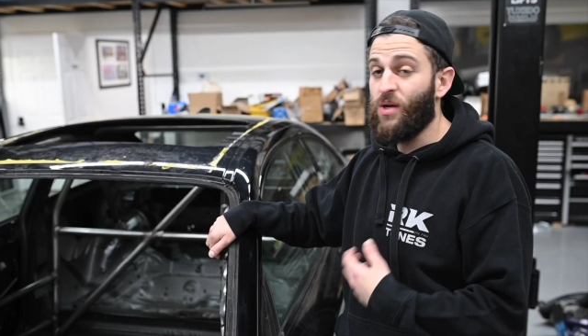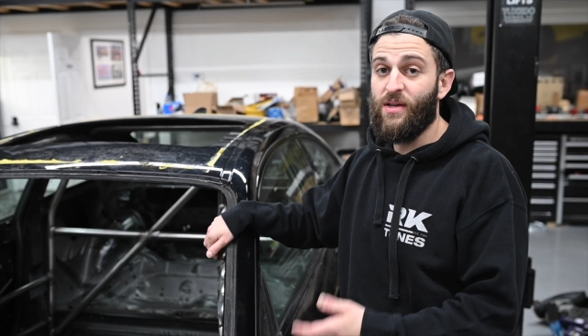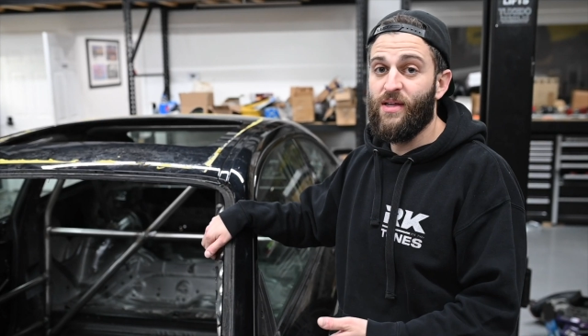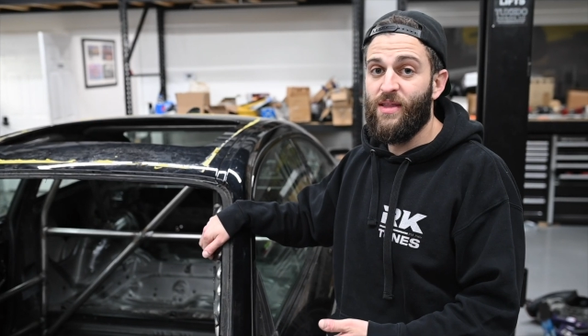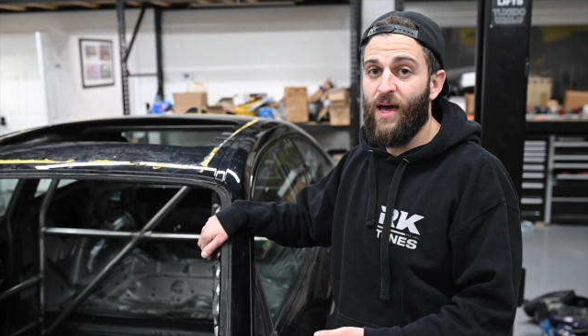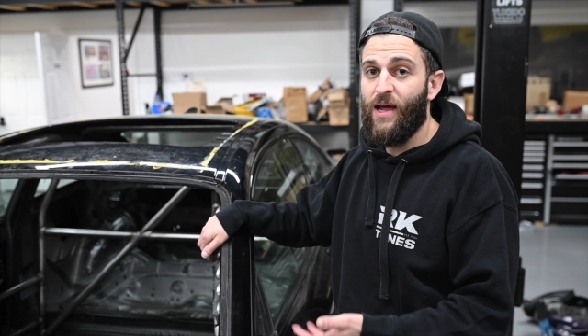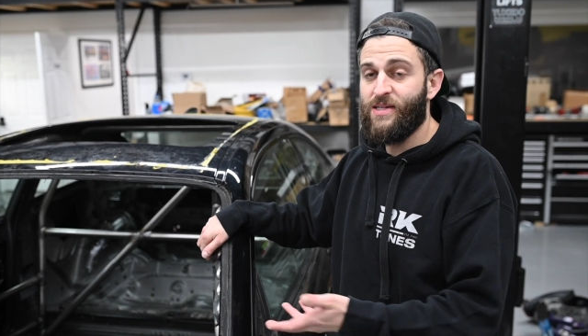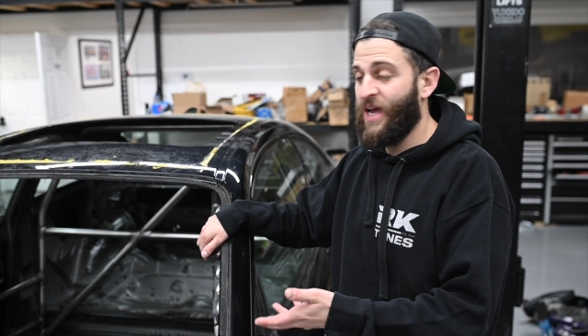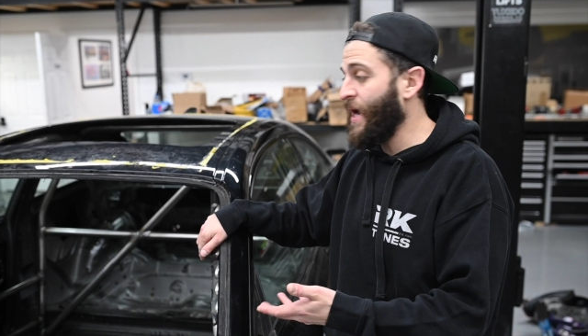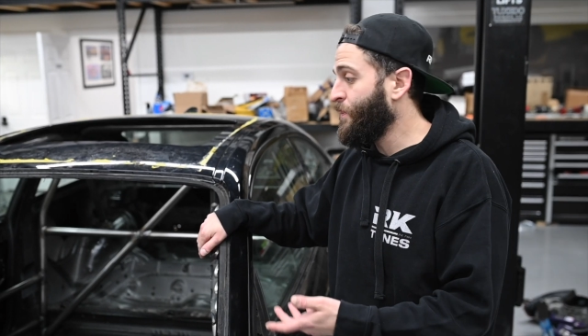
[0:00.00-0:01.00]
I did that.
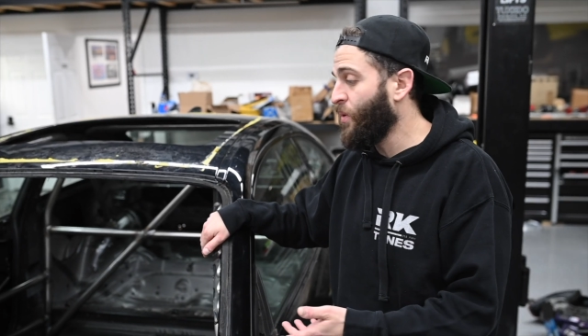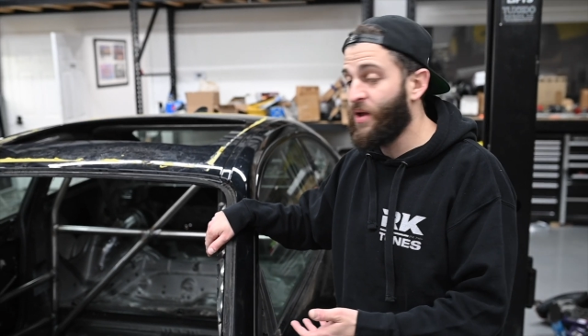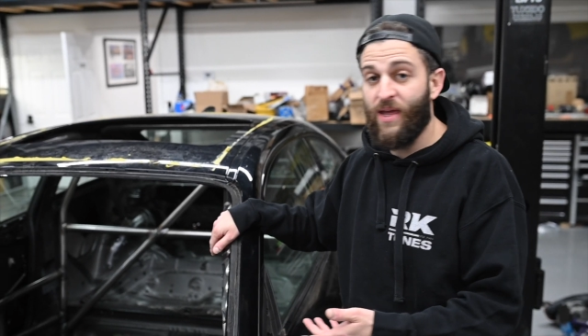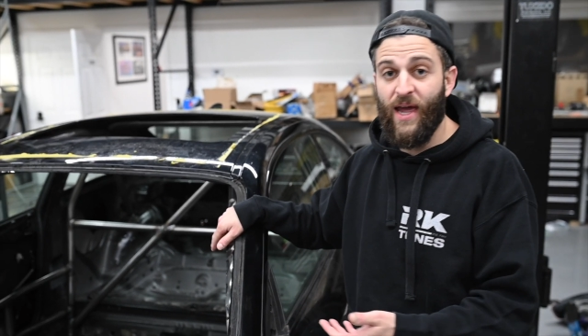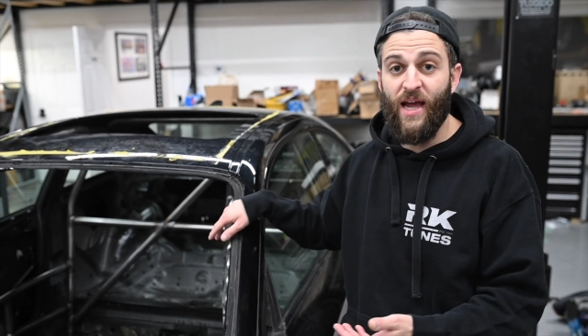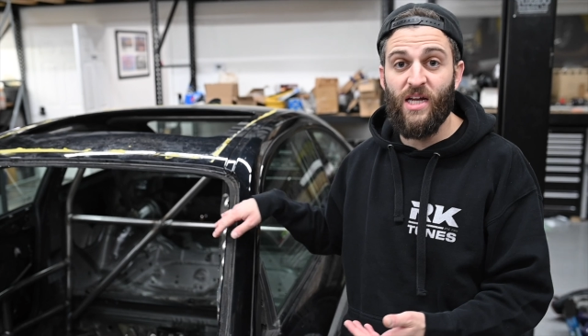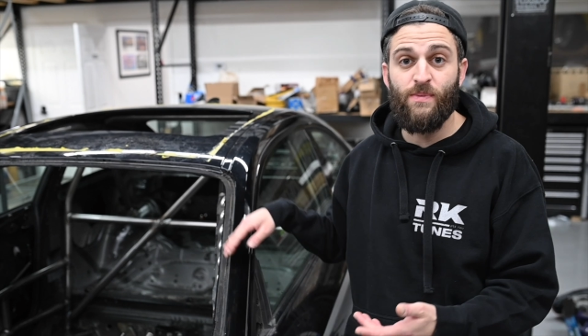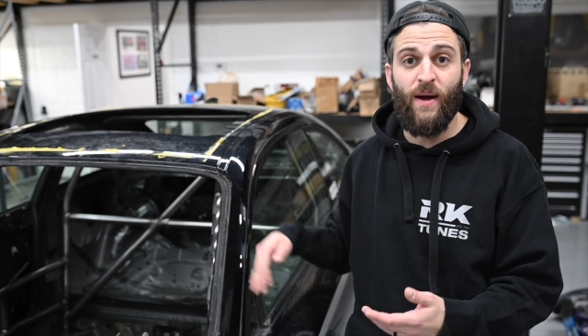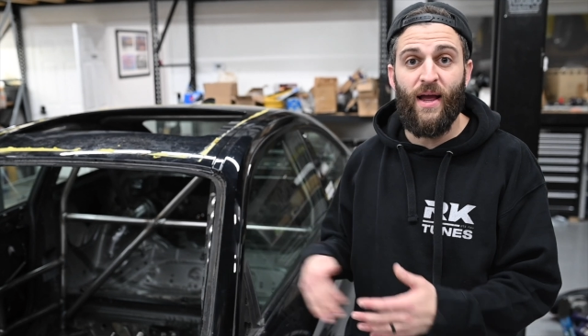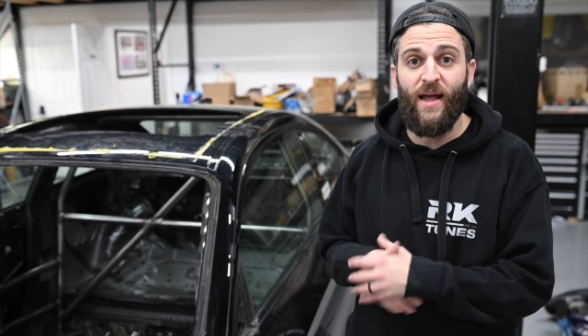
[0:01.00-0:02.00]
It's an 8-point
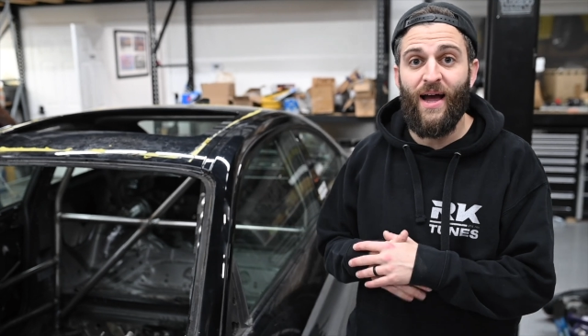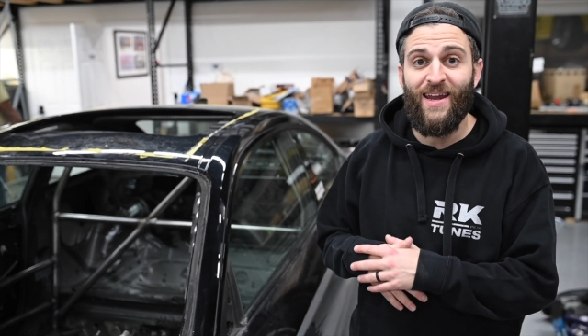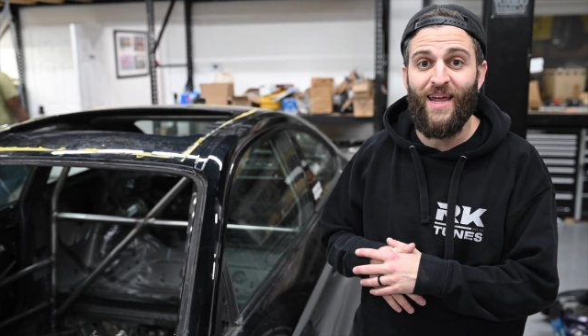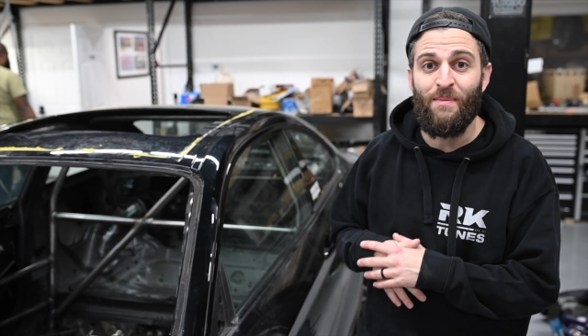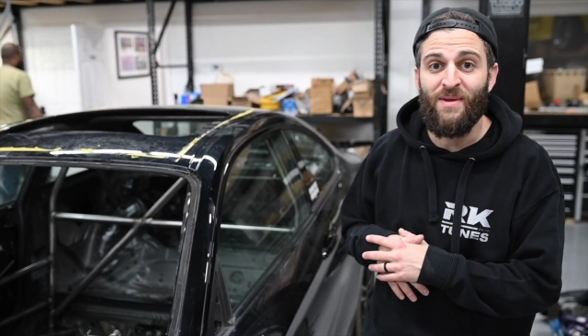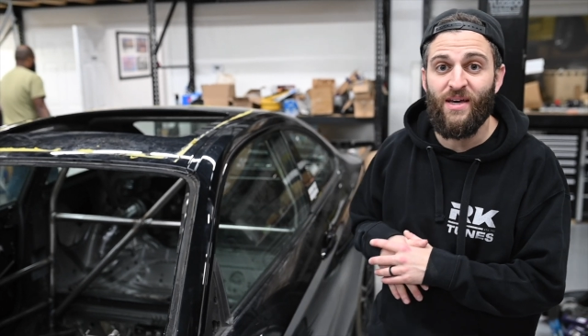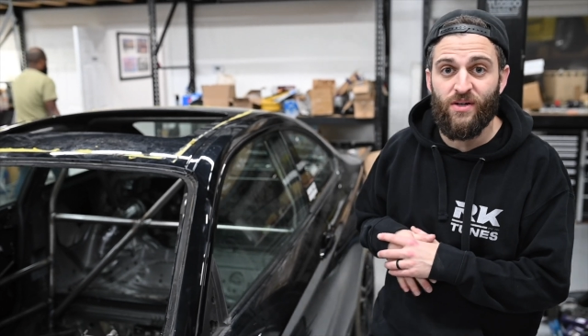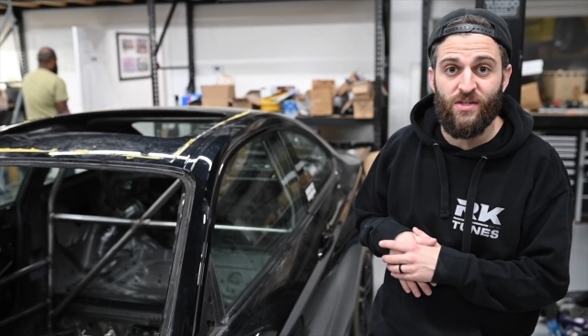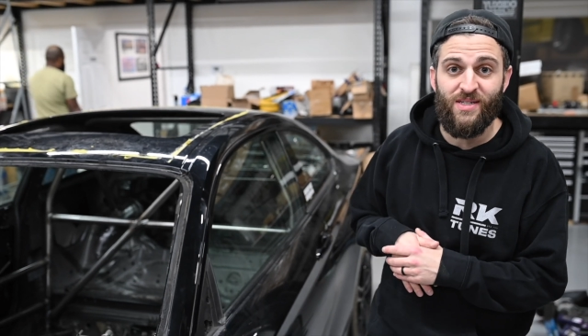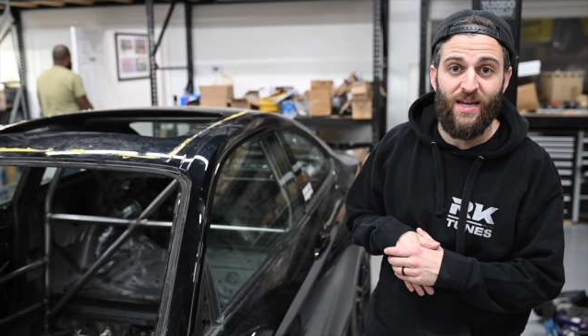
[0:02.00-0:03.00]
cage by a guy named
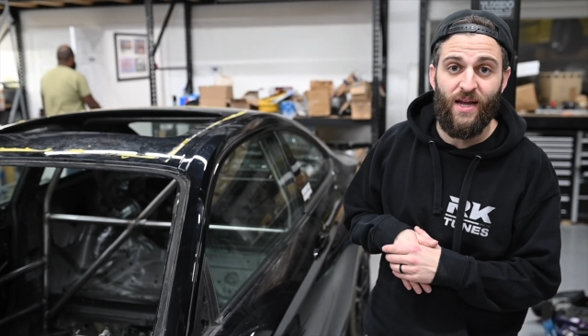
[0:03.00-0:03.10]
Nils in